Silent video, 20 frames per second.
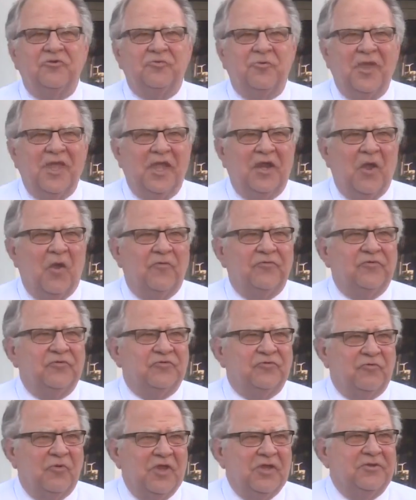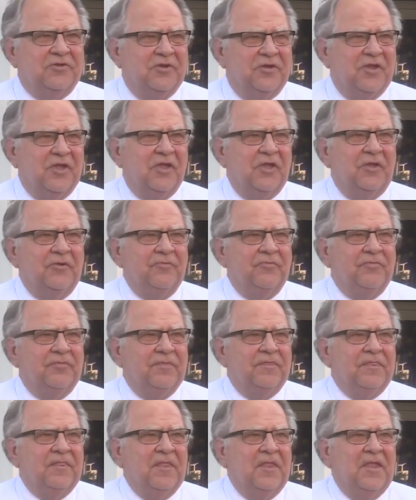blame Sheriff Singleton?
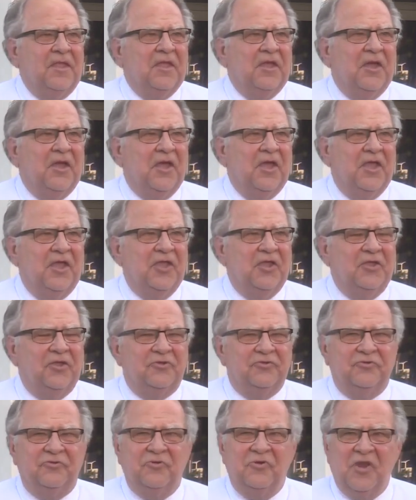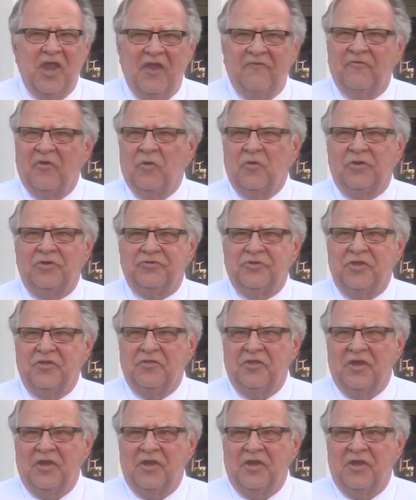Or they want to blame X or